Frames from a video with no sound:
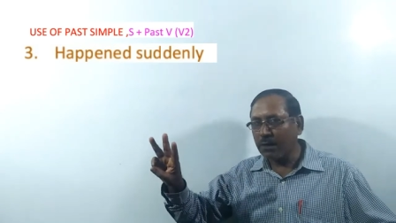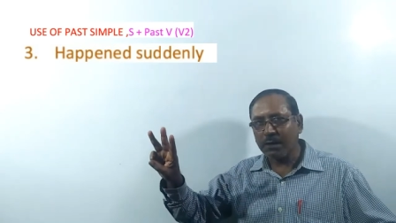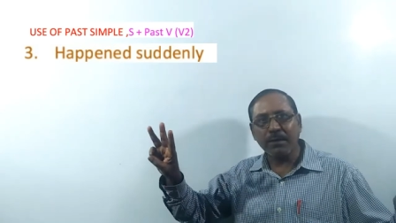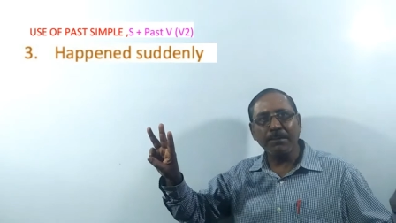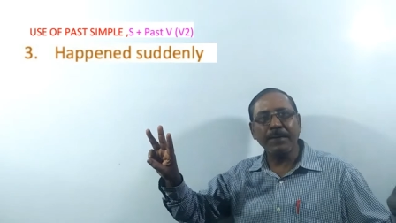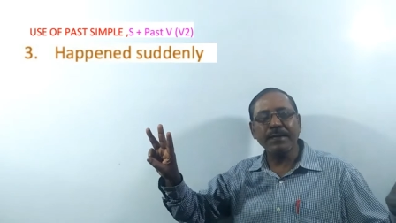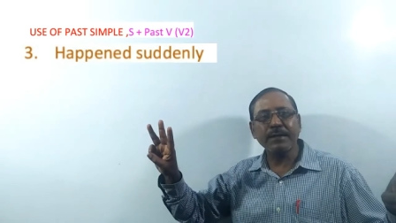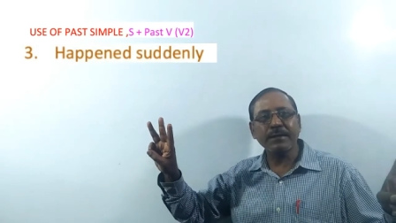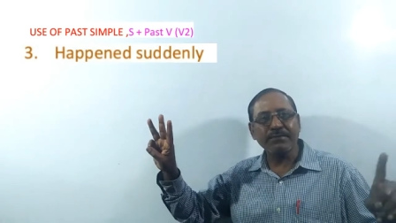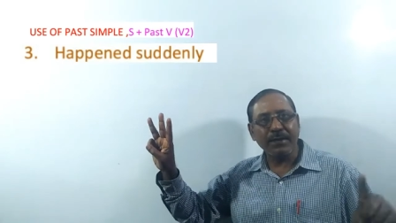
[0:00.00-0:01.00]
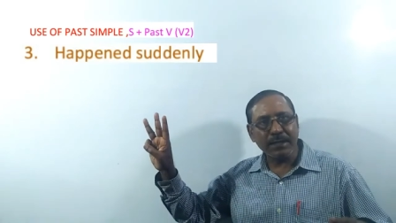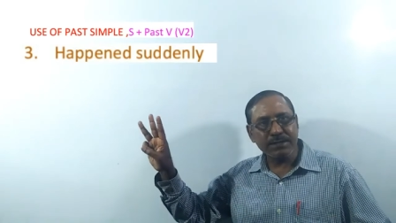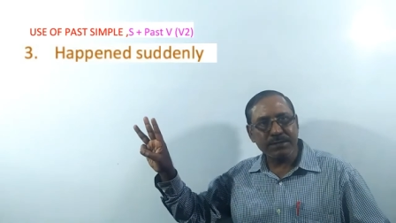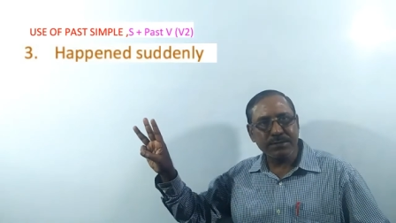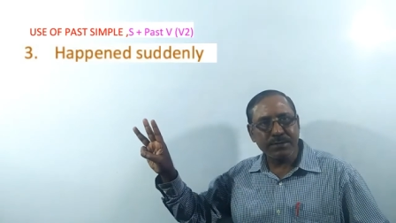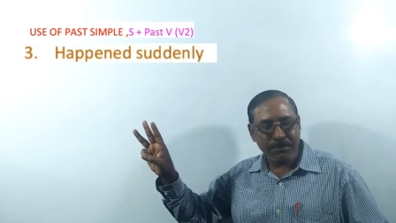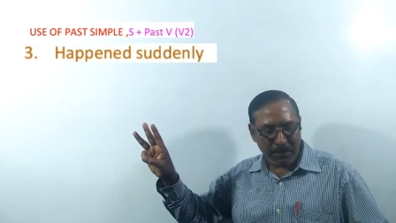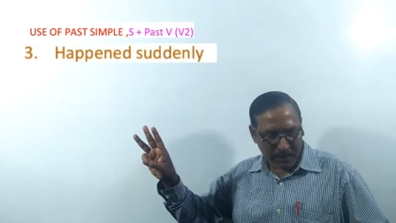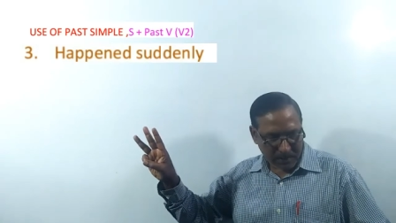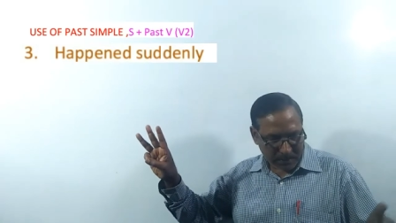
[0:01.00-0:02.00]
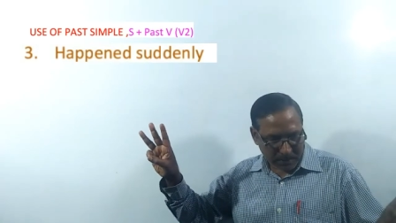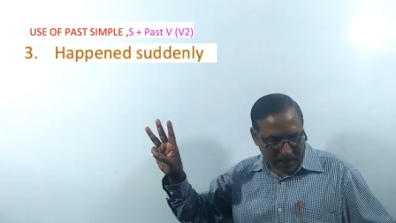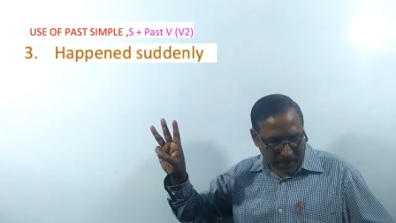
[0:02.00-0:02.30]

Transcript: or completed in the past, then